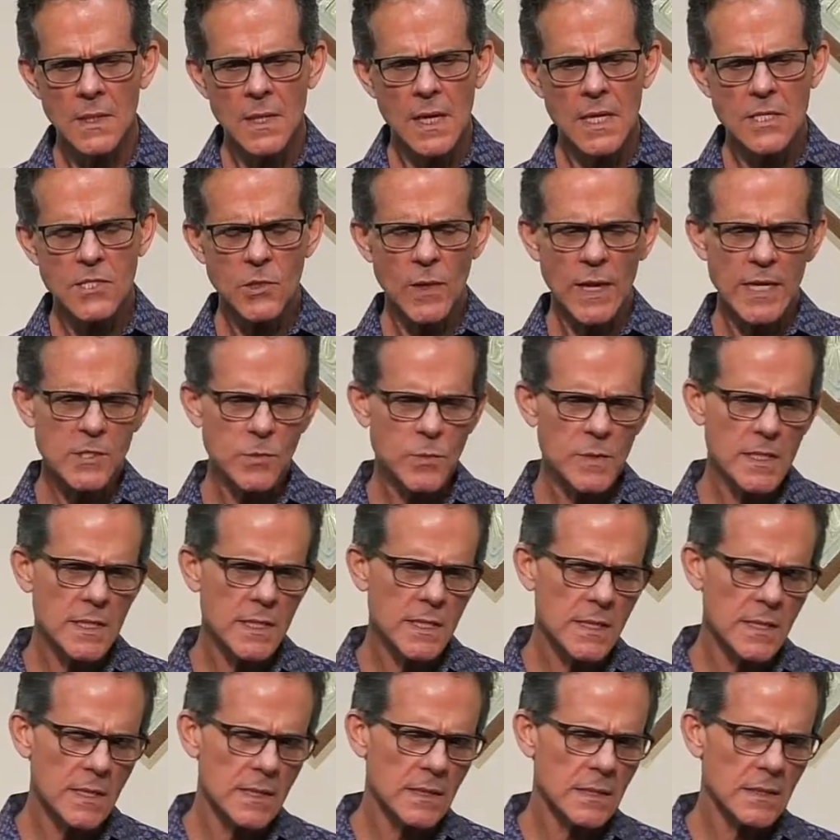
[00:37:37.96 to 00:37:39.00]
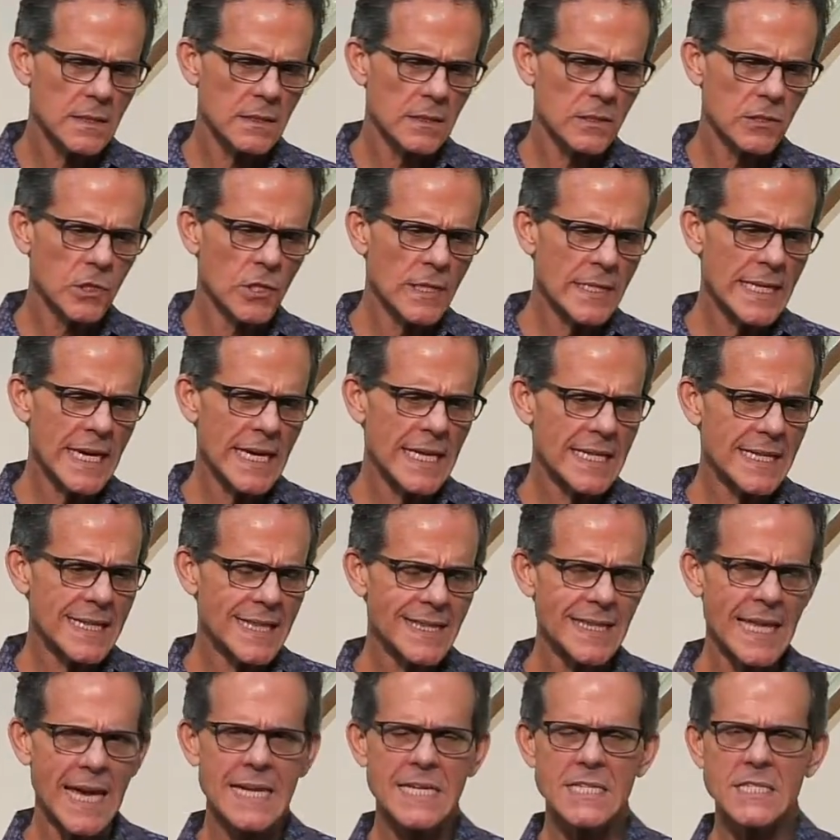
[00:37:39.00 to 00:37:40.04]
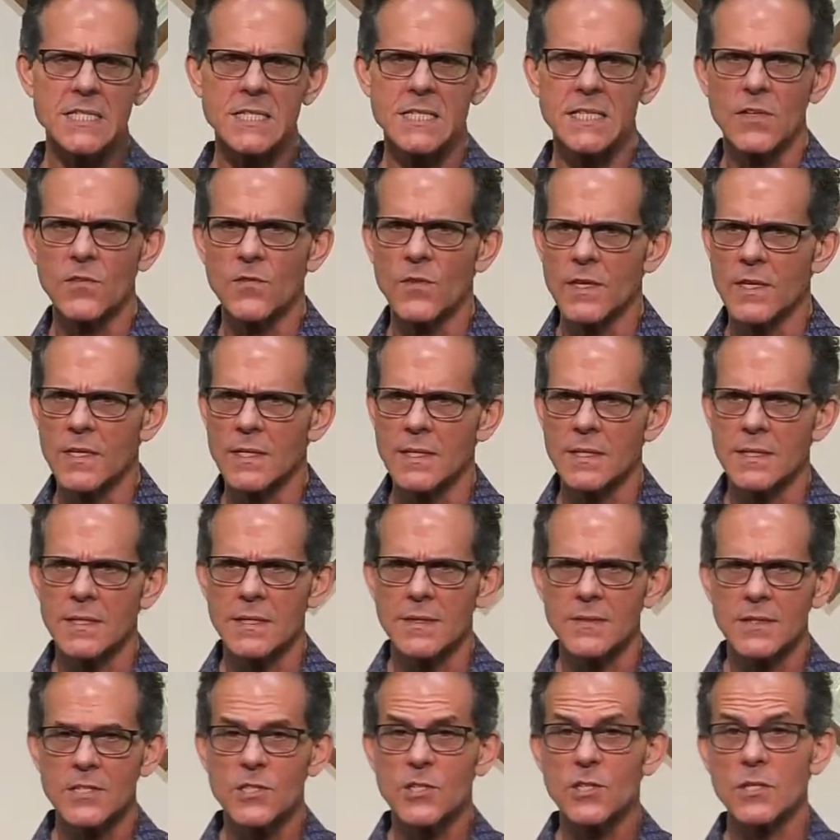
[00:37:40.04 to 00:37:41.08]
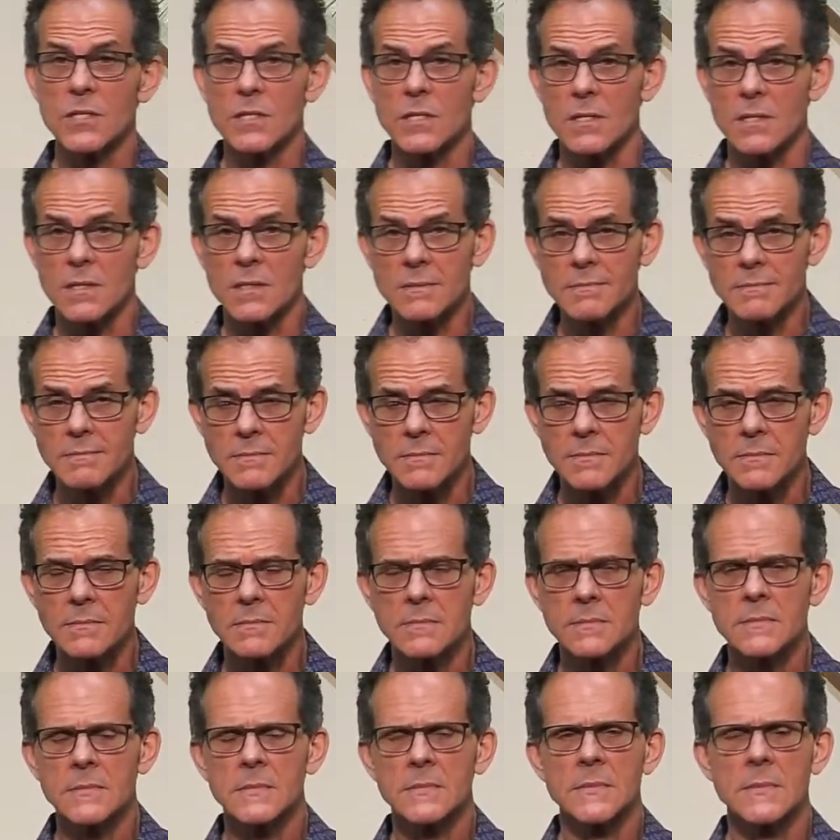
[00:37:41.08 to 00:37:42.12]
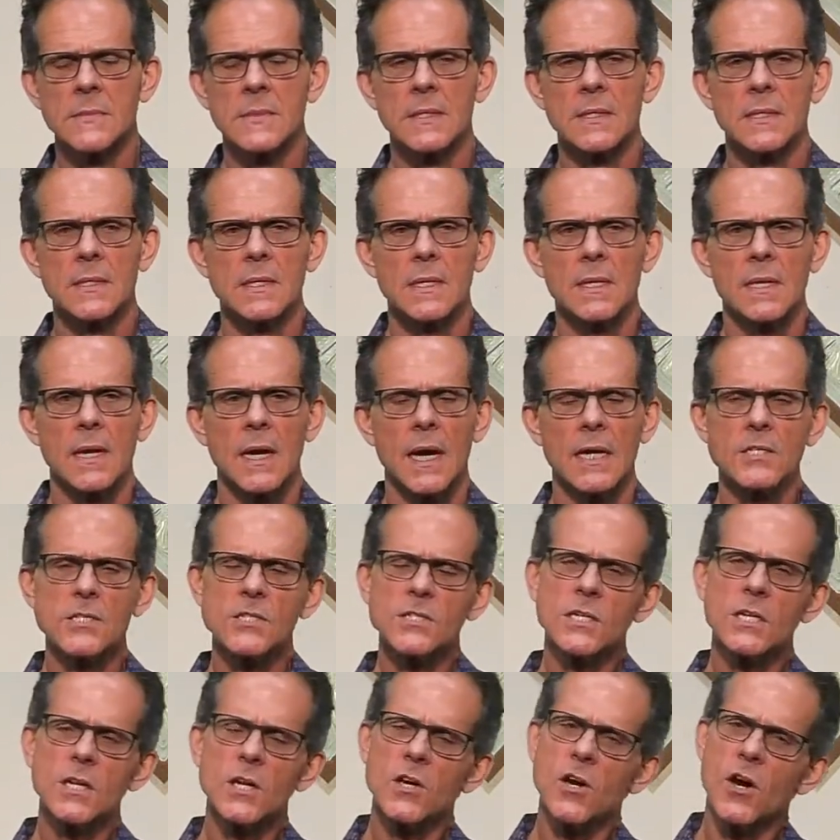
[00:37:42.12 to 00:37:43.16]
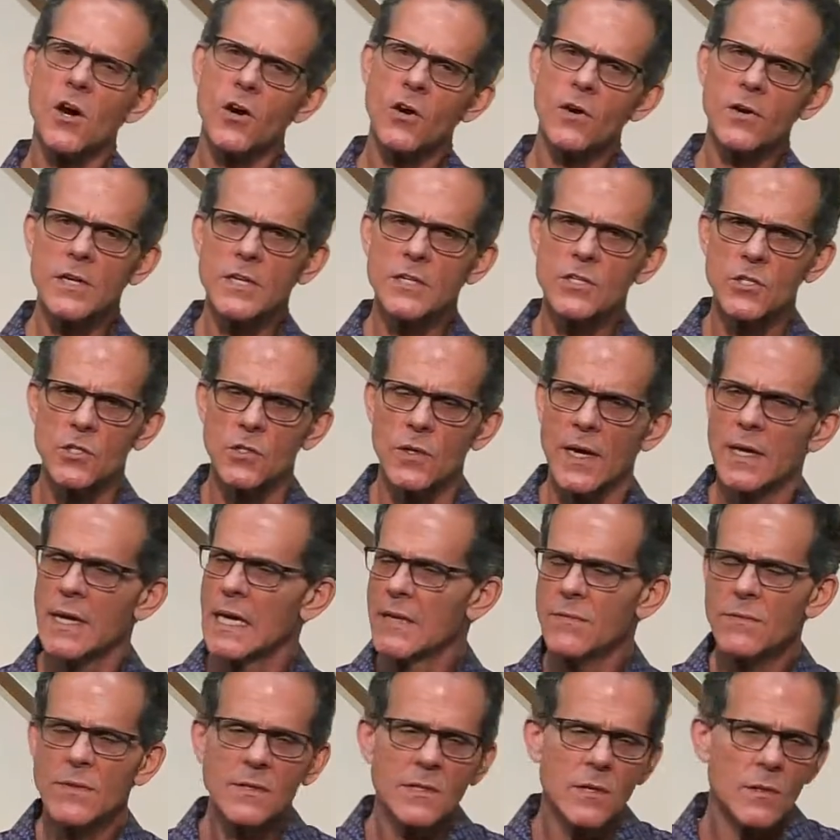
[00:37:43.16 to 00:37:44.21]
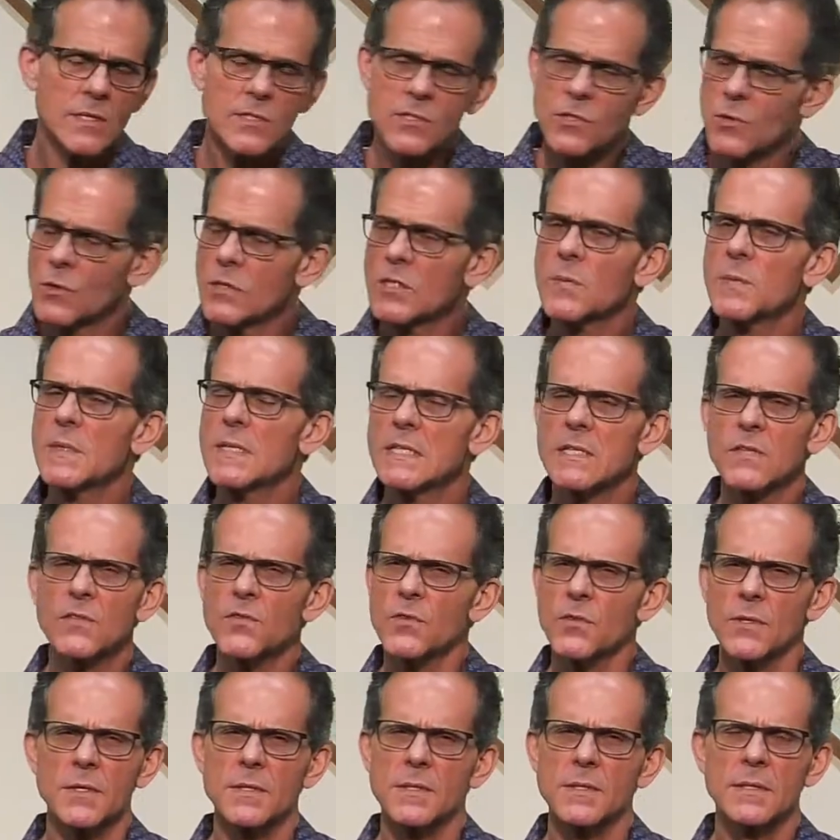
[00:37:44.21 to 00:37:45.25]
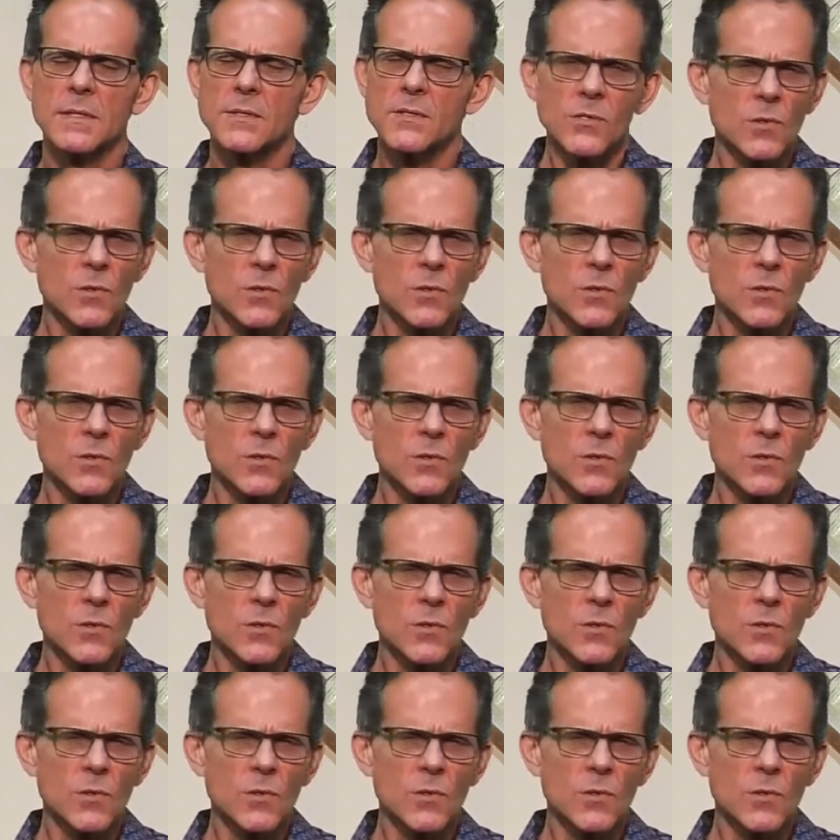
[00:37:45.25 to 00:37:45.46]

And so as we look at Thanksgiving this year, I just encourage you, even though it's going to be different,